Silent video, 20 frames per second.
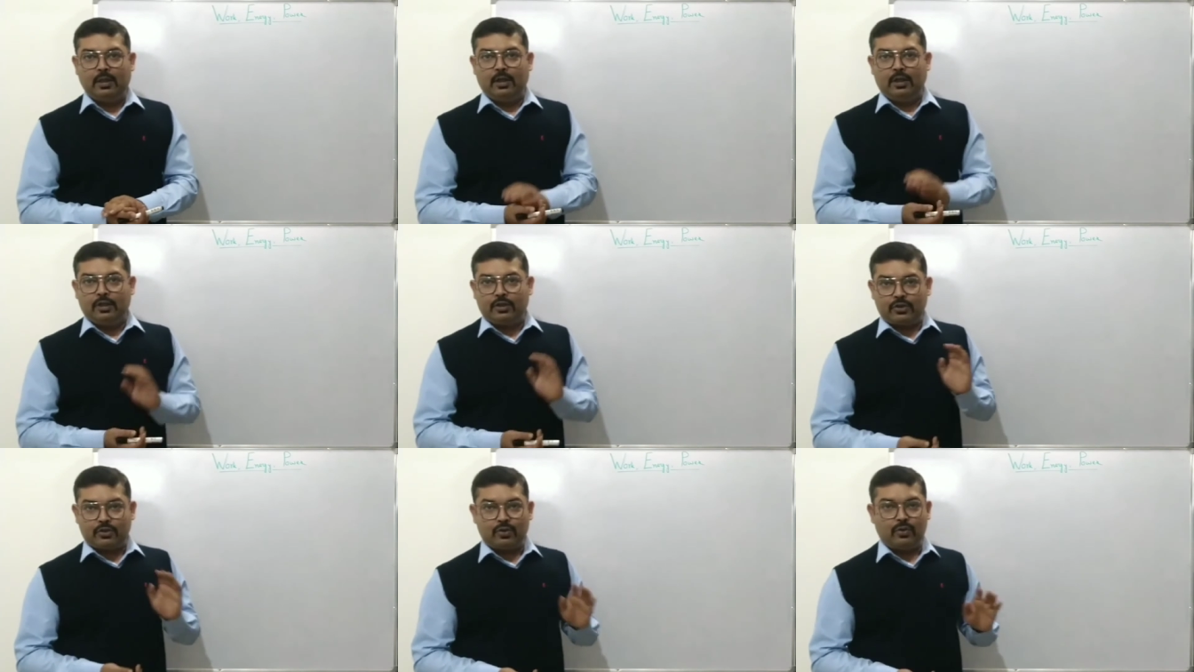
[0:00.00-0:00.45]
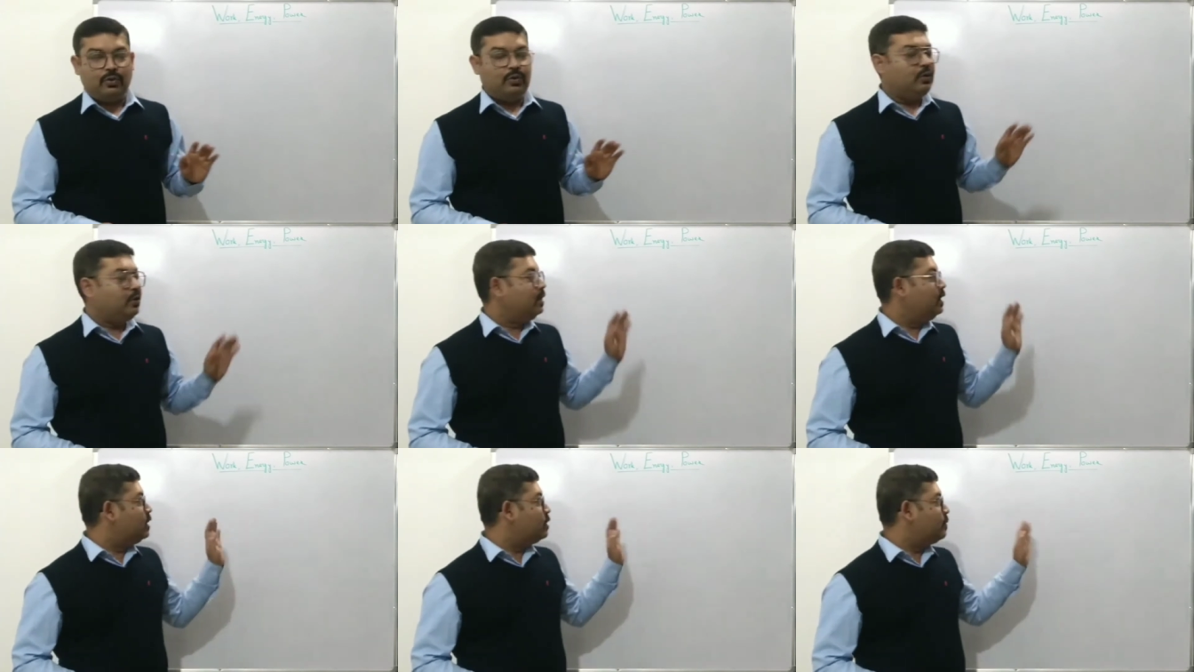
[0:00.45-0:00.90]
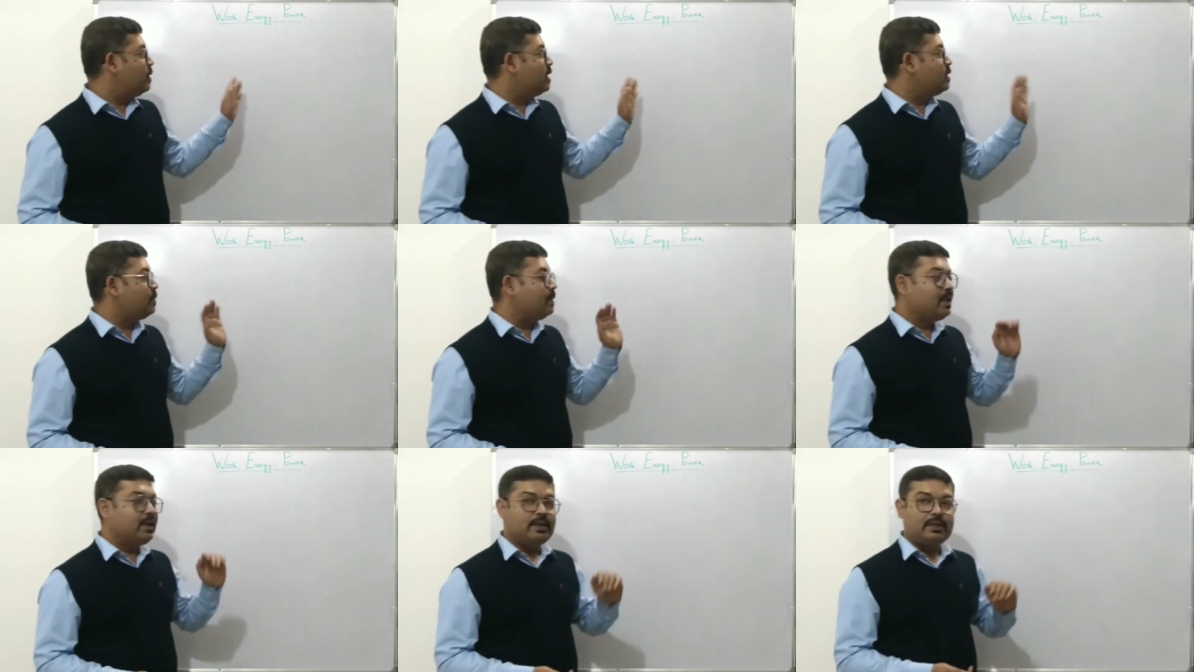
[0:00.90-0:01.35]
So
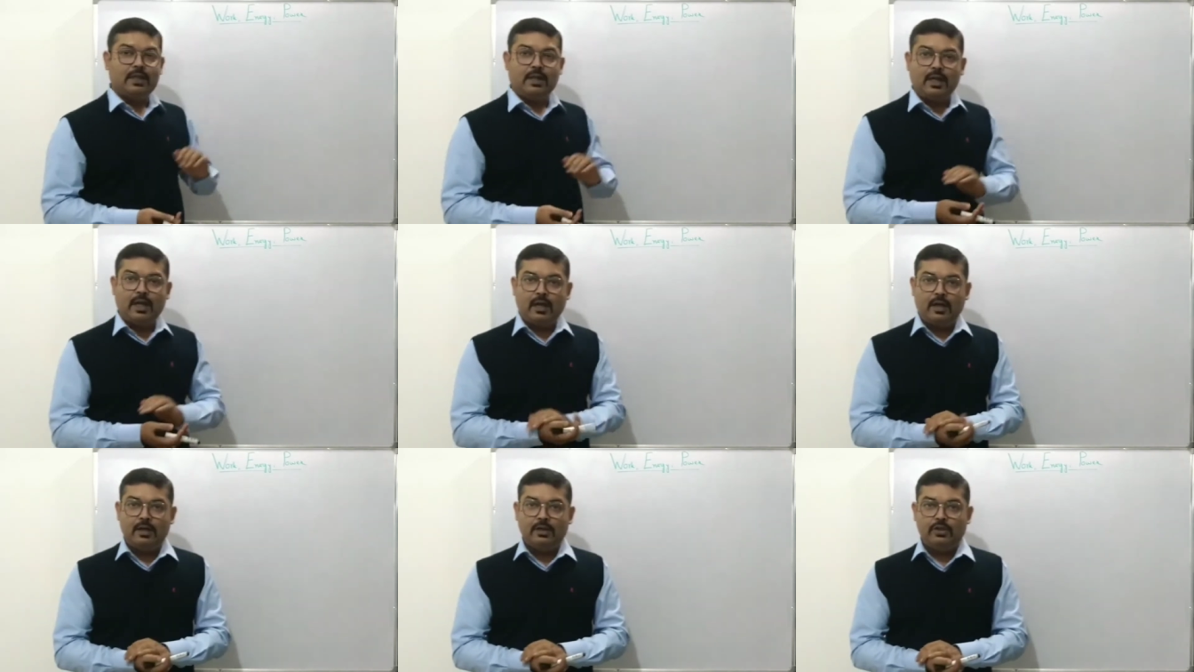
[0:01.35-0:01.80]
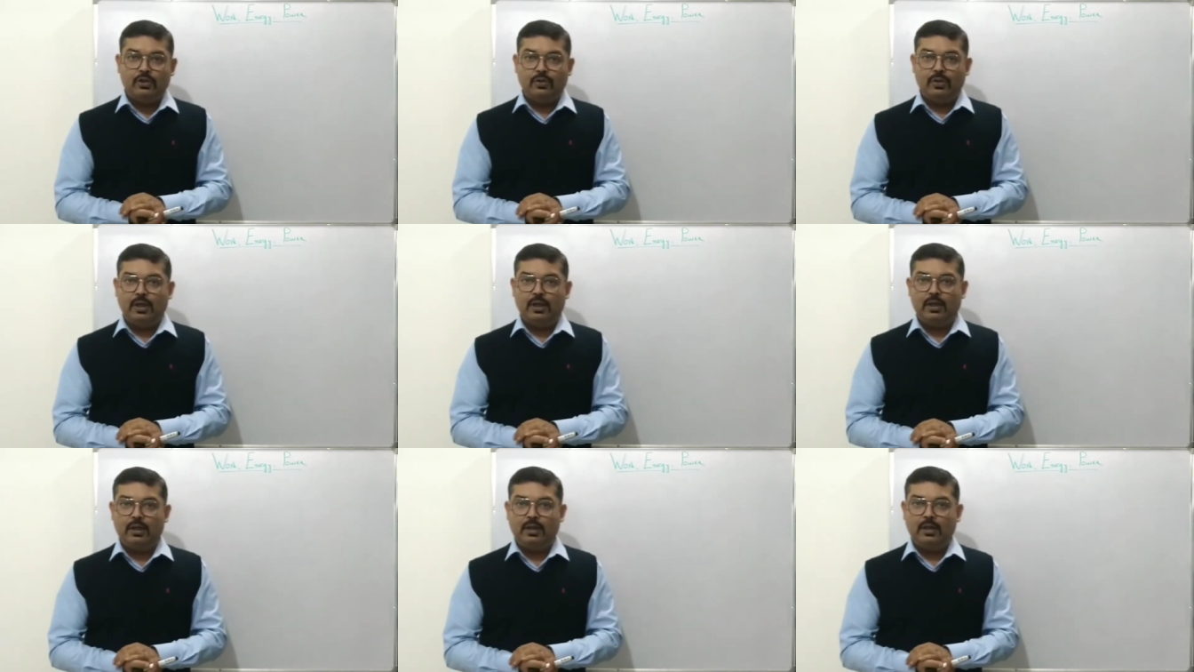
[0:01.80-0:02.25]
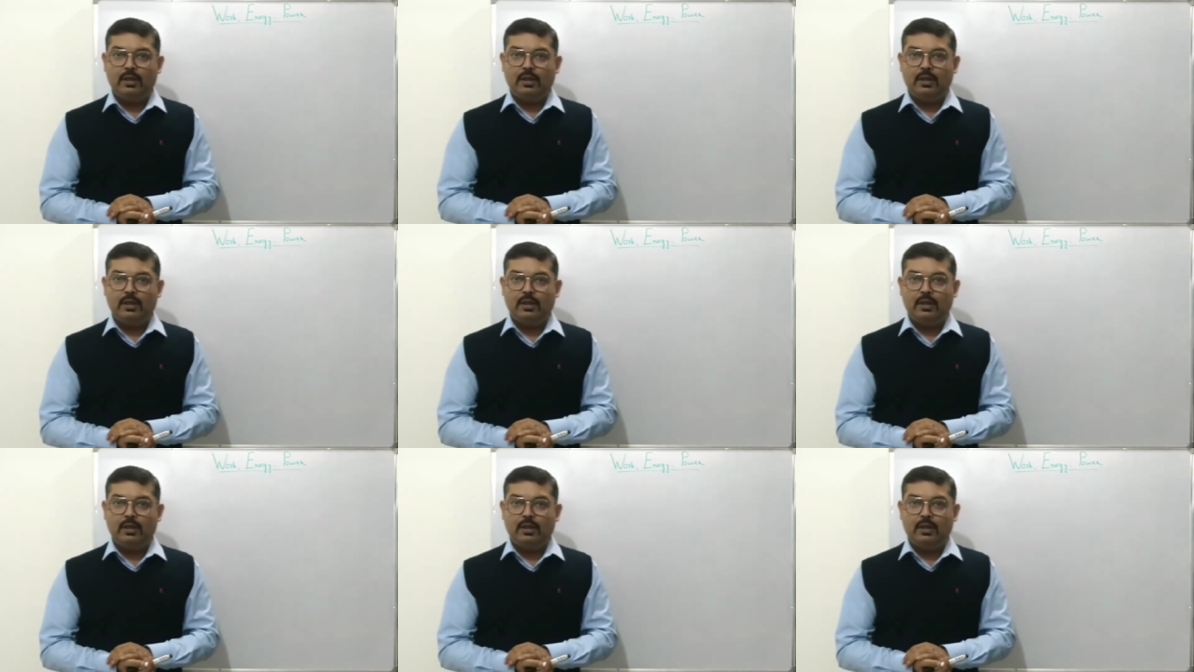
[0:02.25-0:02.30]
displacement is inherent to the